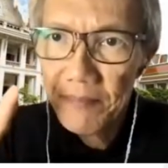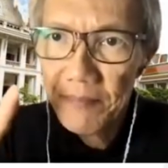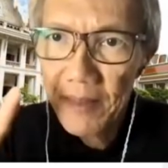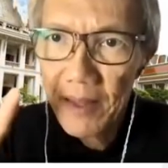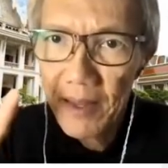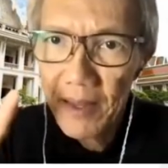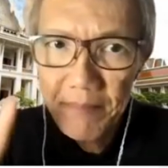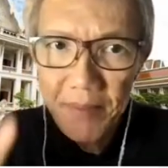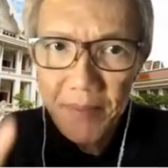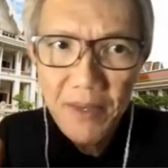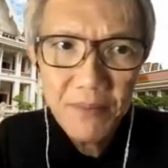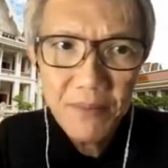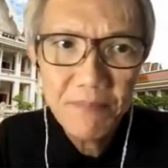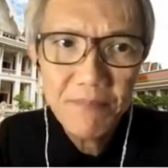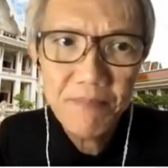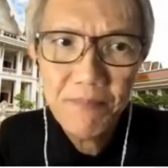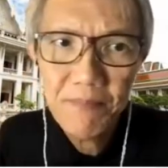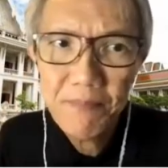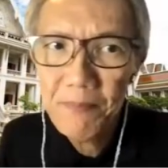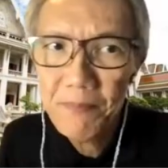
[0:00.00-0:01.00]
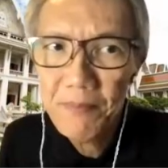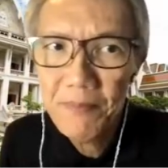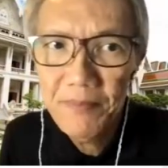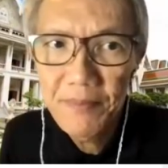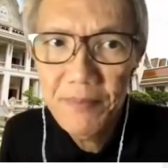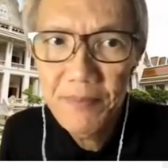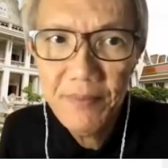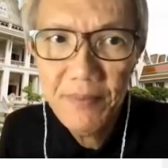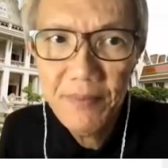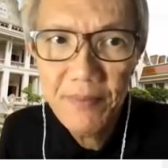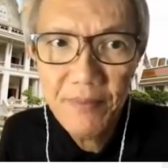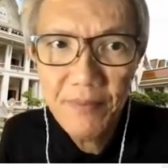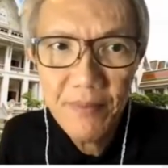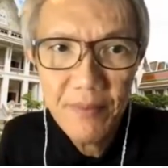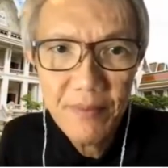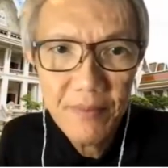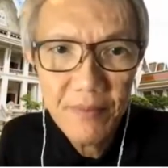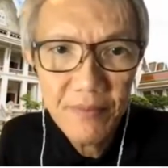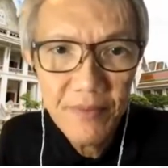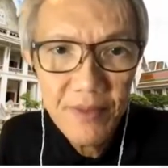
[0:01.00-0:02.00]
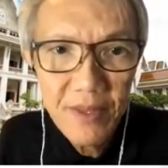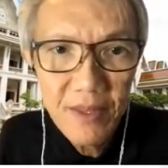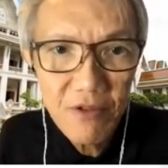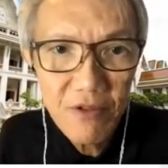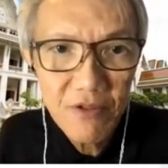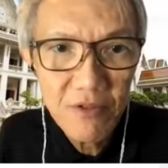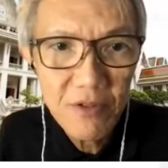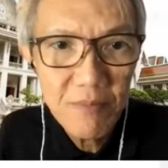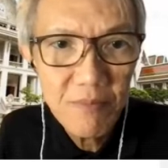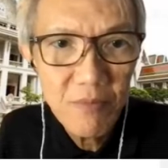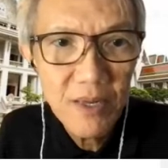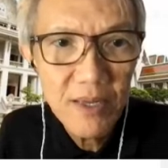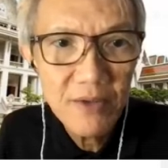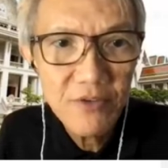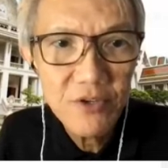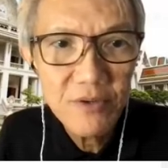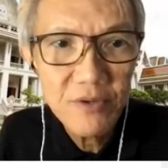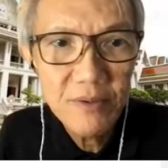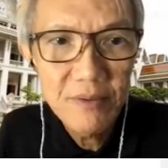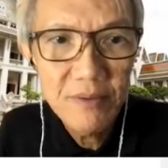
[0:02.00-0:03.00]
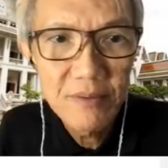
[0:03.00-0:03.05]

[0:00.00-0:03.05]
I built this simulation